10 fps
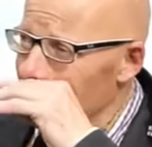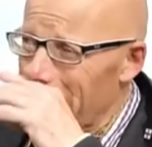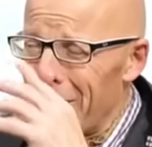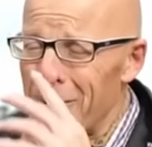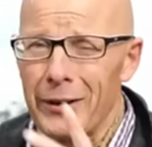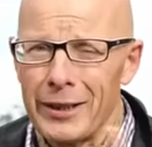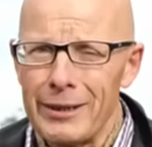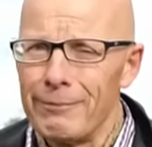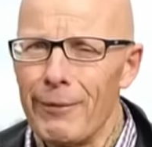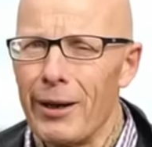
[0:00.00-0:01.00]
so
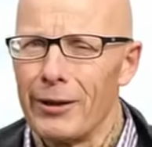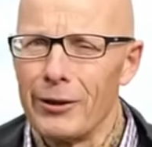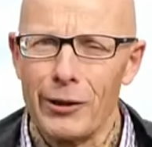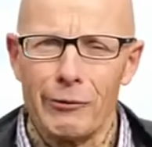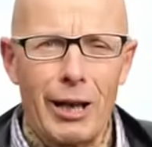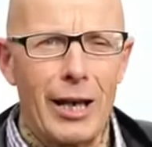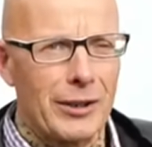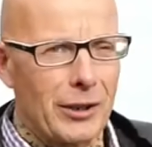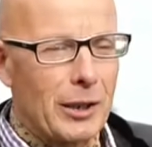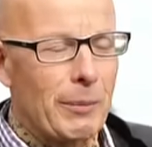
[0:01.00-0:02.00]
he
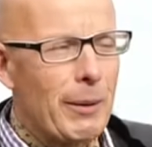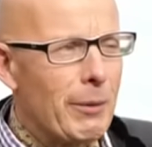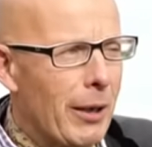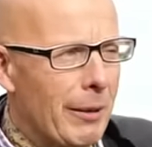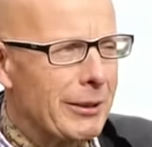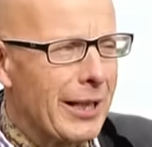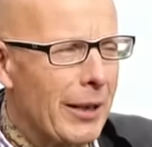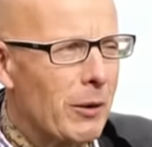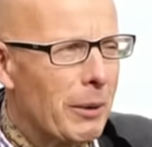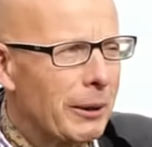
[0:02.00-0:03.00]
relies on other people coming to
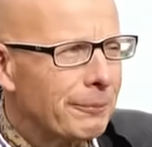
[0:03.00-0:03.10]
help.